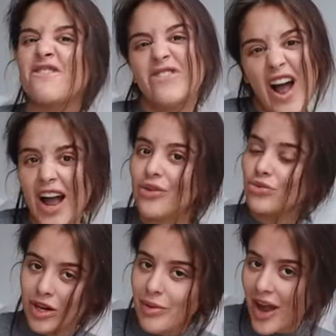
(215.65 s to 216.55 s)
fat
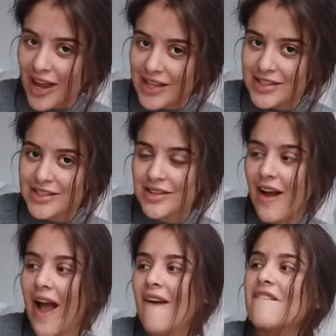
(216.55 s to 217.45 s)
ribeyes,
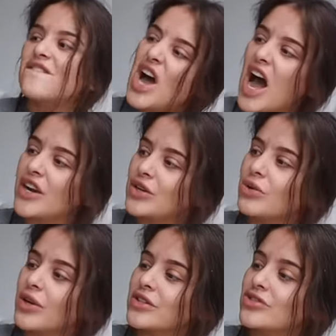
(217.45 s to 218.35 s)
fat New
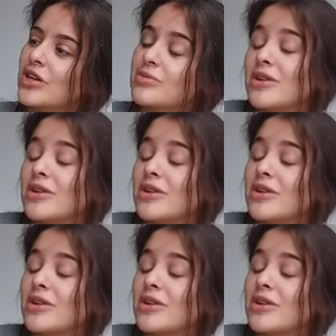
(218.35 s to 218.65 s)
York strips.